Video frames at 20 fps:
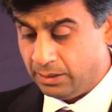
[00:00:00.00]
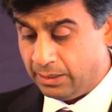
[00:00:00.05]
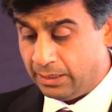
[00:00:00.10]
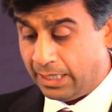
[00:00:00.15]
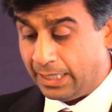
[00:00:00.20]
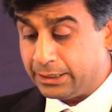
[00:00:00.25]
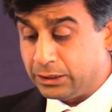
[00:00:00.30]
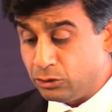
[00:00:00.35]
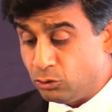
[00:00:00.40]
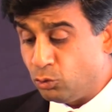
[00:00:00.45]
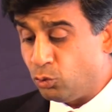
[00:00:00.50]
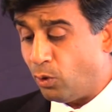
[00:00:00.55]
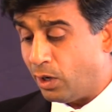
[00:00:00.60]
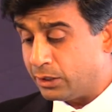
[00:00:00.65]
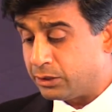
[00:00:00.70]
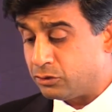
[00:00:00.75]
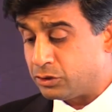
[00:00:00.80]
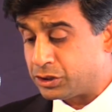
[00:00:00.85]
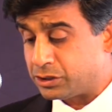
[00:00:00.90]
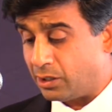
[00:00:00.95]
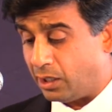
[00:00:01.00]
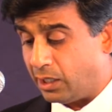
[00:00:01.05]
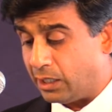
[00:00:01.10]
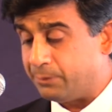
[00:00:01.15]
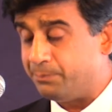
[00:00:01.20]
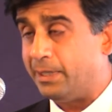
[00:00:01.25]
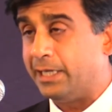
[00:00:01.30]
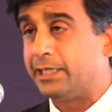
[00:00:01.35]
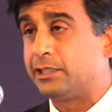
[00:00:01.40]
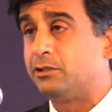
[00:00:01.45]
I do want to start
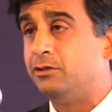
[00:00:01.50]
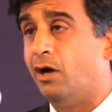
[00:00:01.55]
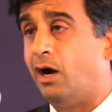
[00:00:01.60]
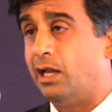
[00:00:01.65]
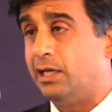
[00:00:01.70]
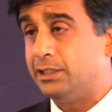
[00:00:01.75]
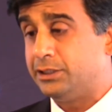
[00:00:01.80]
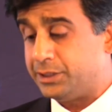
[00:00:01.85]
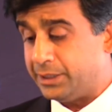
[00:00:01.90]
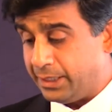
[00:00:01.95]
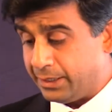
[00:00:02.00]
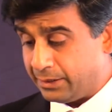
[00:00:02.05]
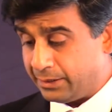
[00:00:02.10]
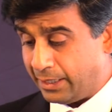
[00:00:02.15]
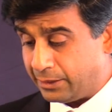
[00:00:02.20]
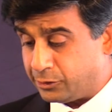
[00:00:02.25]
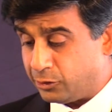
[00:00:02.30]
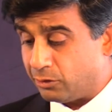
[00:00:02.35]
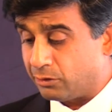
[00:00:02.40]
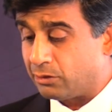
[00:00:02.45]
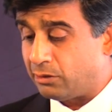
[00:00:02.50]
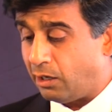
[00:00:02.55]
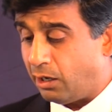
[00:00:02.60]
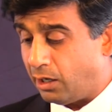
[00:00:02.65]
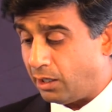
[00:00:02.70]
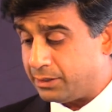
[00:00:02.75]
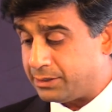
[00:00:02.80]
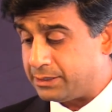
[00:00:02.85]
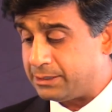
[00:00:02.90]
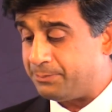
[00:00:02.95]
by acknowledging that your
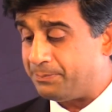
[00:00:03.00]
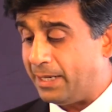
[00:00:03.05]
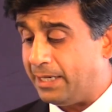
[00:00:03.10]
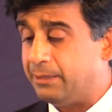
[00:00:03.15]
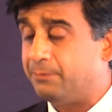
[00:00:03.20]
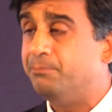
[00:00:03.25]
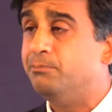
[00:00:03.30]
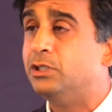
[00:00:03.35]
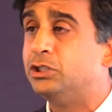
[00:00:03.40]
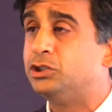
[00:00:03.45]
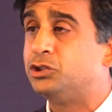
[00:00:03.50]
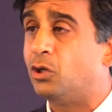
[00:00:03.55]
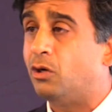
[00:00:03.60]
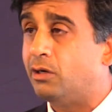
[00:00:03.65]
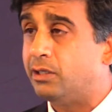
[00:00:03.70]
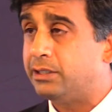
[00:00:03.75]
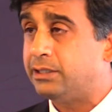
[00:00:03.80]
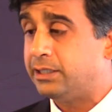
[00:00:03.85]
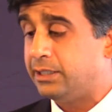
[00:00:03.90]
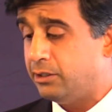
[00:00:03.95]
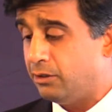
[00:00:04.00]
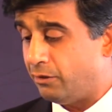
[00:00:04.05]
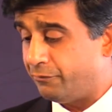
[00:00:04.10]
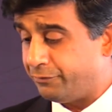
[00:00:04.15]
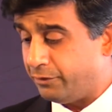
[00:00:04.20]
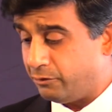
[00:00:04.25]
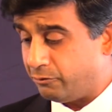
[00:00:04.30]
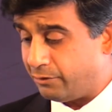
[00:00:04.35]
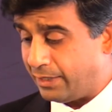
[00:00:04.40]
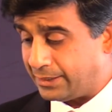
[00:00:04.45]
class spent the majority of
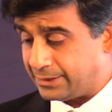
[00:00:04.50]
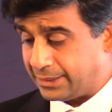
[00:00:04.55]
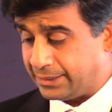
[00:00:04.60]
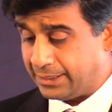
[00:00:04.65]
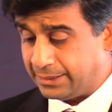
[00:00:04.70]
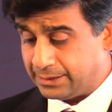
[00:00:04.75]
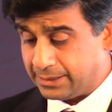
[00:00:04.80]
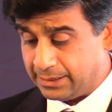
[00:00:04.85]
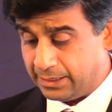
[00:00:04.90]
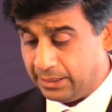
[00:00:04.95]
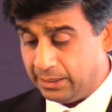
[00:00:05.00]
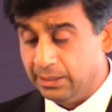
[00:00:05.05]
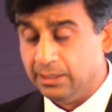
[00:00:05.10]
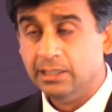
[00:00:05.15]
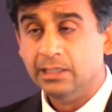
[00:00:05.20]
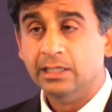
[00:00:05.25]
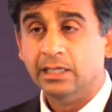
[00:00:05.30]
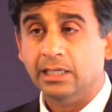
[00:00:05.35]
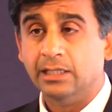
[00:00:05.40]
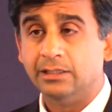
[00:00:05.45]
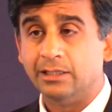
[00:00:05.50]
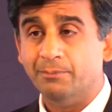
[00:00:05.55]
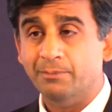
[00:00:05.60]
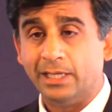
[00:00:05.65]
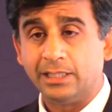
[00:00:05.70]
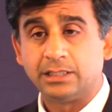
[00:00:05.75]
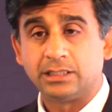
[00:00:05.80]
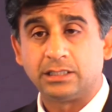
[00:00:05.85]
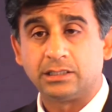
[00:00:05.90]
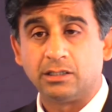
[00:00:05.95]
your residency in the
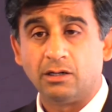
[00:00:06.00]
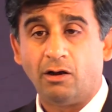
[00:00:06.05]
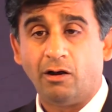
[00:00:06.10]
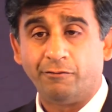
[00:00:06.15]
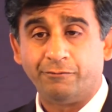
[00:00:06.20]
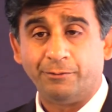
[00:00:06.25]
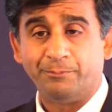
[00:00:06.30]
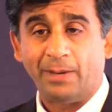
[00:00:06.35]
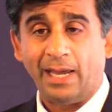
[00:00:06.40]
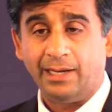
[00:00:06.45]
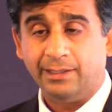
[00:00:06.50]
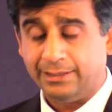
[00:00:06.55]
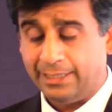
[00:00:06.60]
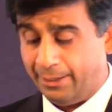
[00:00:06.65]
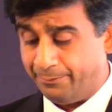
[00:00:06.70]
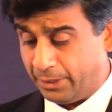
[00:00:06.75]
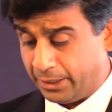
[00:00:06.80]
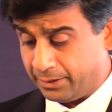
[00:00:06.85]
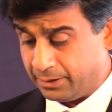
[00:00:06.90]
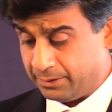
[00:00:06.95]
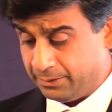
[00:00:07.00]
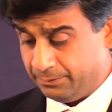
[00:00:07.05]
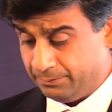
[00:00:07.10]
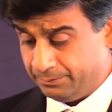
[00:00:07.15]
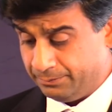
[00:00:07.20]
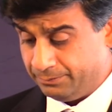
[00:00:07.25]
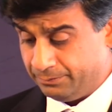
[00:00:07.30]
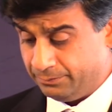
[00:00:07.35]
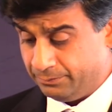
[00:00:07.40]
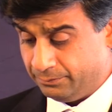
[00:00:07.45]
midst of a pandemic.
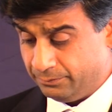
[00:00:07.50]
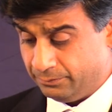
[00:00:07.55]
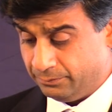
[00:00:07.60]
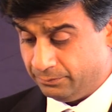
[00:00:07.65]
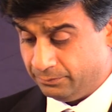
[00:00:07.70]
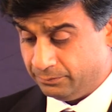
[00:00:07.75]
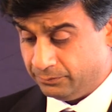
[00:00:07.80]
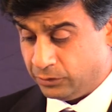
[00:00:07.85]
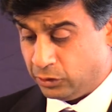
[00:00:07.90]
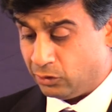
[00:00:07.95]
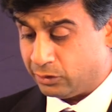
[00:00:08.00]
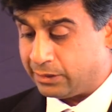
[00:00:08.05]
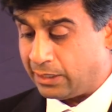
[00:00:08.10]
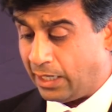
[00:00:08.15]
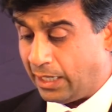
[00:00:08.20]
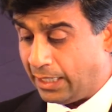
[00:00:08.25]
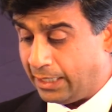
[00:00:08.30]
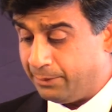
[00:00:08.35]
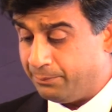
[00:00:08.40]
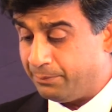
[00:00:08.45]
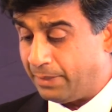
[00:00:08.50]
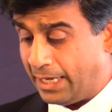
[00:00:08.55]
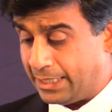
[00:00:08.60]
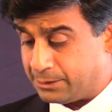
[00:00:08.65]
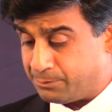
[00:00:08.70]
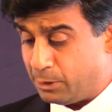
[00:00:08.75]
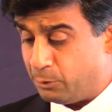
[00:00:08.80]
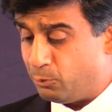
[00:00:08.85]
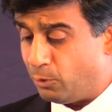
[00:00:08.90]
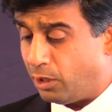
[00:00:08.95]
Your time has
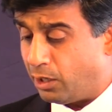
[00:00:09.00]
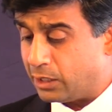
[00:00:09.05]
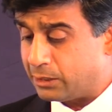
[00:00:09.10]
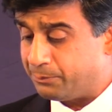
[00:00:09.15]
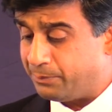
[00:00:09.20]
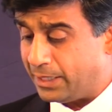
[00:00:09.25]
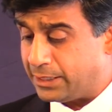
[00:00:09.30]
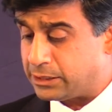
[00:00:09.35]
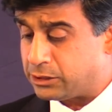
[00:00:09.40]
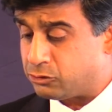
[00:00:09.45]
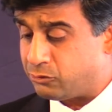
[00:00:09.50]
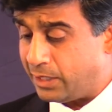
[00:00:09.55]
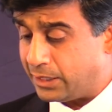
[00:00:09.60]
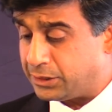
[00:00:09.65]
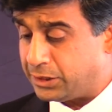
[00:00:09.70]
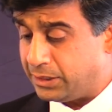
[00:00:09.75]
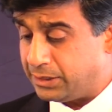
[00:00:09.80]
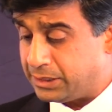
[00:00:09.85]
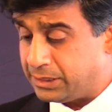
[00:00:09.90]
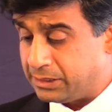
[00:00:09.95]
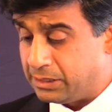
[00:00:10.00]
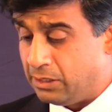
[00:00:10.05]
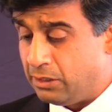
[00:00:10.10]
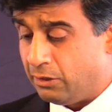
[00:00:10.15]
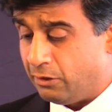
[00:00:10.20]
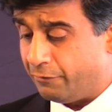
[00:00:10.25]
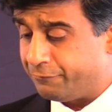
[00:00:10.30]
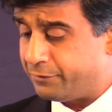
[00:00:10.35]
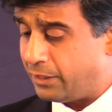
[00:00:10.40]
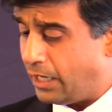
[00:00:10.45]
been marked by stretches
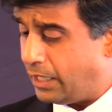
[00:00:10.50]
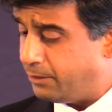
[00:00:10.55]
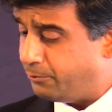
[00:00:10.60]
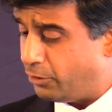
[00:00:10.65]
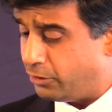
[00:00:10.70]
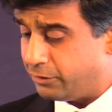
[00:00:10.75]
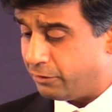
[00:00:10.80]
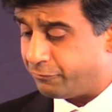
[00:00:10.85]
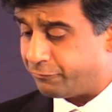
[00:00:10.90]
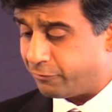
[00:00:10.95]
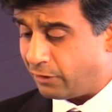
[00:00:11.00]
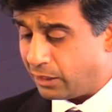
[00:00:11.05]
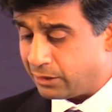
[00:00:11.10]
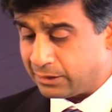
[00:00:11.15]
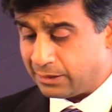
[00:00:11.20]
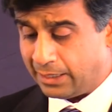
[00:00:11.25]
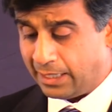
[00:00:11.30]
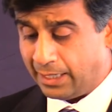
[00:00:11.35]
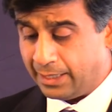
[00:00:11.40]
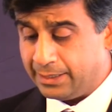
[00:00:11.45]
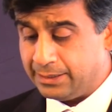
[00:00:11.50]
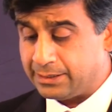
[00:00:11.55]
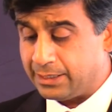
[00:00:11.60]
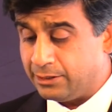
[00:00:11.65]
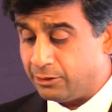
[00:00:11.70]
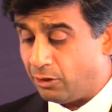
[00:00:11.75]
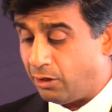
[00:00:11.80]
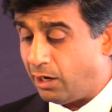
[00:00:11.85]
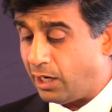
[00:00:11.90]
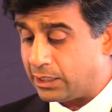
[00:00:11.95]
of time on the front lines in
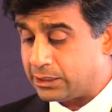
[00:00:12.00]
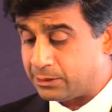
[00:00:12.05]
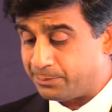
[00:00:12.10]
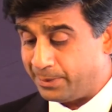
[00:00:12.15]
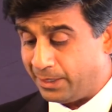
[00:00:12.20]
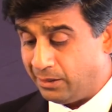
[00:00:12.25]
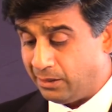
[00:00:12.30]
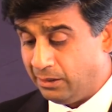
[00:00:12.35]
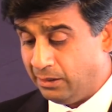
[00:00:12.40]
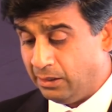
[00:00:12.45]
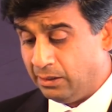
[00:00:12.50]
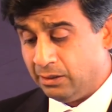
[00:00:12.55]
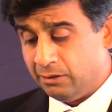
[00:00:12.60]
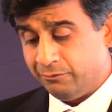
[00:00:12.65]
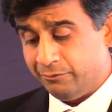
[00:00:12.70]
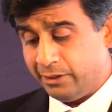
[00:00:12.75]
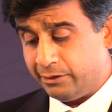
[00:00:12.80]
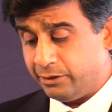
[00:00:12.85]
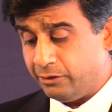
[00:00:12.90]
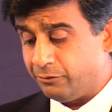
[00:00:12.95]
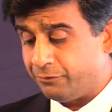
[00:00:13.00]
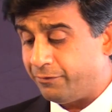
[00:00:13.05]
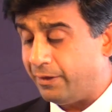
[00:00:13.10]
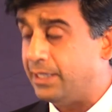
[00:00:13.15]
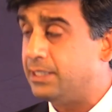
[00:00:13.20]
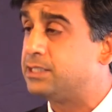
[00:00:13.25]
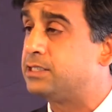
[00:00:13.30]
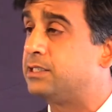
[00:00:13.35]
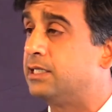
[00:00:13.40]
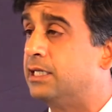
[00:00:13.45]
the hospital where you
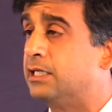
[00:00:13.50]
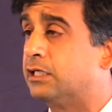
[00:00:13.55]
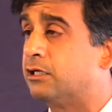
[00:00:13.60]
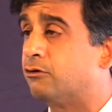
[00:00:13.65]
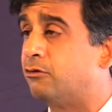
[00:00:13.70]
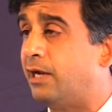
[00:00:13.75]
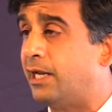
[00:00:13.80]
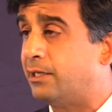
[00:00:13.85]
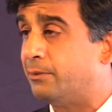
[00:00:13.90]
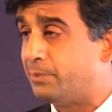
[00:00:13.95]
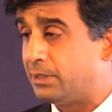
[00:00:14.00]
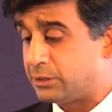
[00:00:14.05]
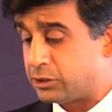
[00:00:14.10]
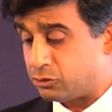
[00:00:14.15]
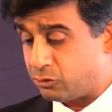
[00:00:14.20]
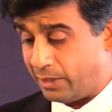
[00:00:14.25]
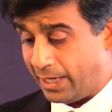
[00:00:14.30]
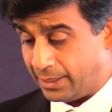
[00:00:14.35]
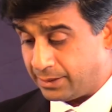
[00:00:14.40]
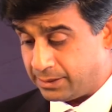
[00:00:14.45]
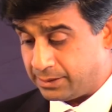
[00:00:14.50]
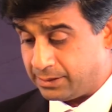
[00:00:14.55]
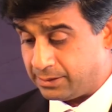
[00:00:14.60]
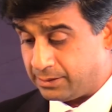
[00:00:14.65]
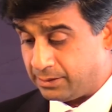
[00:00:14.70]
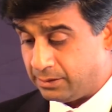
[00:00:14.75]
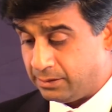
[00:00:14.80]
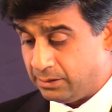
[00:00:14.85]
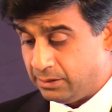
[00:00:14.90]
faced incredible stress,